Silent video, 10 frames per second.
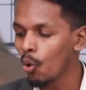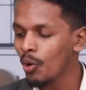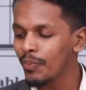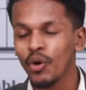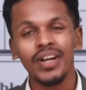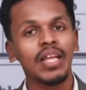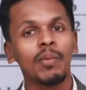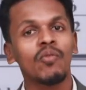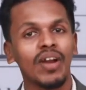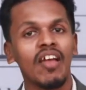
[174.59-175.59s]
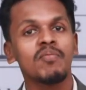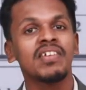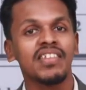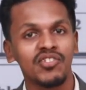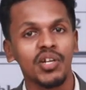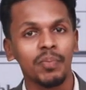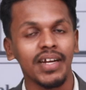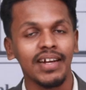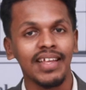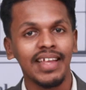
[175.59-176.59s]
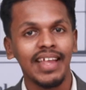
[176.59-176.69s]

whole periodic table would have been disrupted